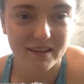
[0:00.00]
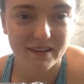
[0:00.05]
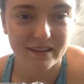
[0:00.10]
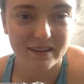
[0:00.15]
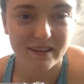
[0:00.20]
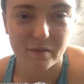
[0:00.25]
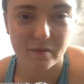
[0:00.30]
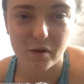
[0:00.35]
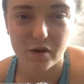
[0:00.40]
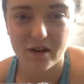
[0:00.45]

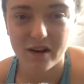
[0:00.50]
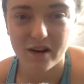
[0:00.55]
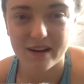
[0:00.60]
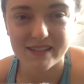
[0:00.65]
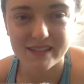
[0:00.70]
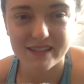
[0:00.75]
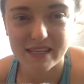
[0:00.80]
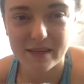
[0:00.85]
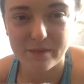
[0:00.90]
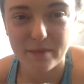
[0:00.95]
Come on,
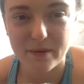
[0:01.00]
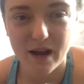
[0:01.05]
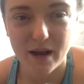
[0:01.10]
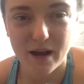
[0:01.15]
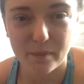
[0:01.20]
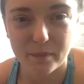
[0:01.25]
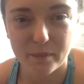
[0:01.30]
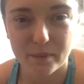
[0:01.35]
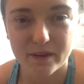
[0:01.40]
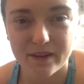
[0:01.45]
guys, keep it
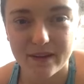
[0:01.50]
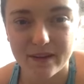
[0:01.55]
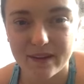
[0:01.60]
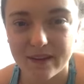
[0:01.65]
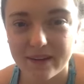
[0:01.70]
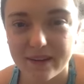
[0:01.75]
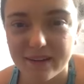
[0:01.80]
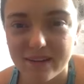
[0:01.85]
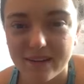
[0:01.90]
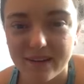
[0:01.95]
up.
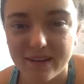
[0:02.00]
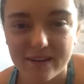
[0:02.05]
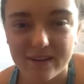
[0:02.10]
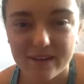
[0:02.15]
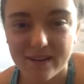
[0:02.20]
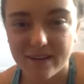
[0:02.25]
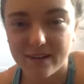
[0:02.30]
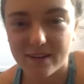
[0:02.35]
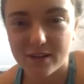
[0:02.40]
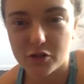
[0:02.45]

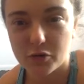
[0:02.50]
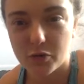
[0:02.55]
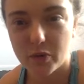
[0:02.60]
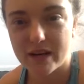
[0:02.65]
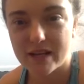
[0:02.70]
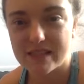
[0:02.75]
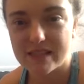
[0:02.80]
20